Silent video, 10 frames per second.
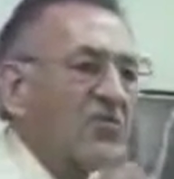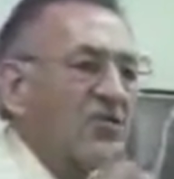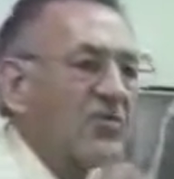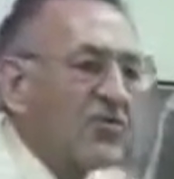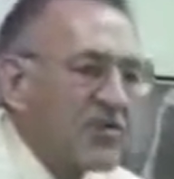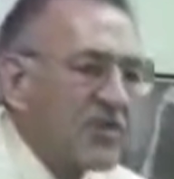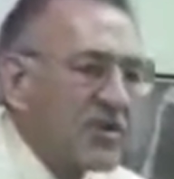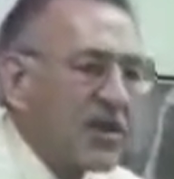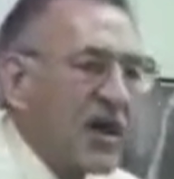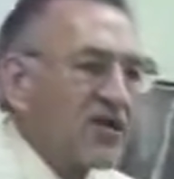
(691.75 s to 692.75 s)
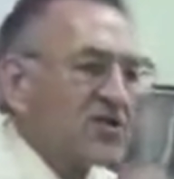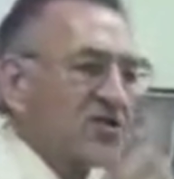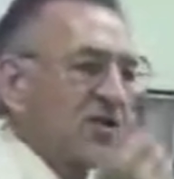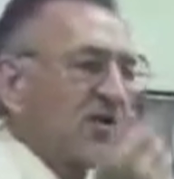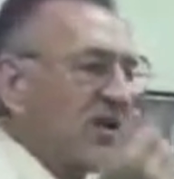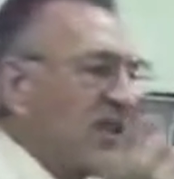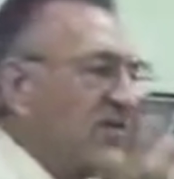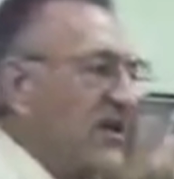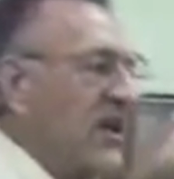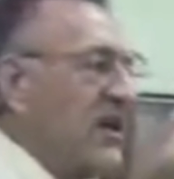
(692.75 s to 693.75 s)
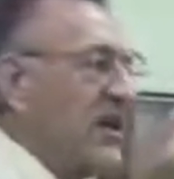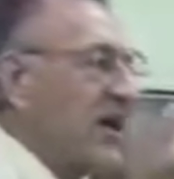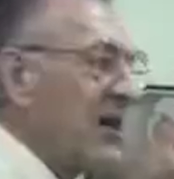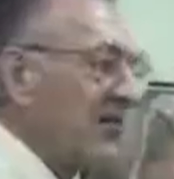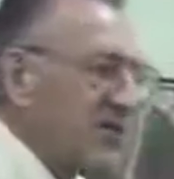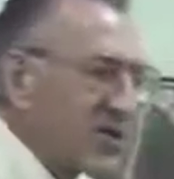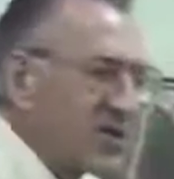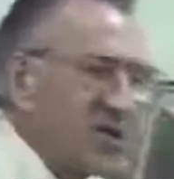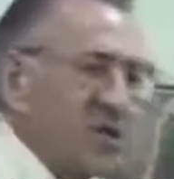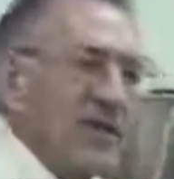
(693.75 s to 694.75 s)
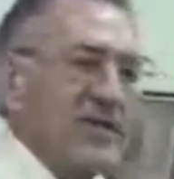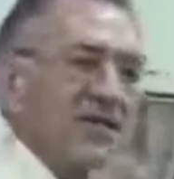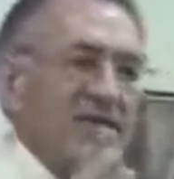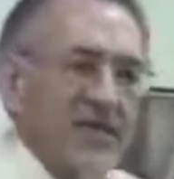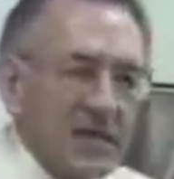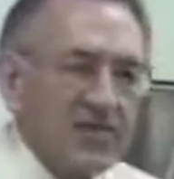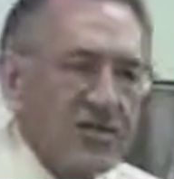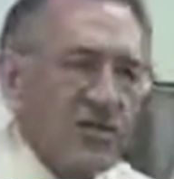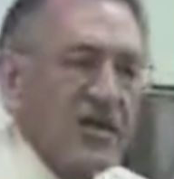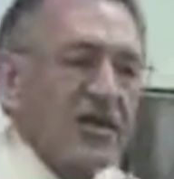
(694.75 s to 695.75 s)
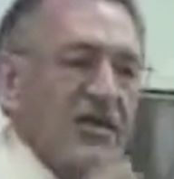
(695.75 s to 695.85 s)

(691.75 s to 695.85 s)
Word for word: will do out of sheer love and mercy, and he said so,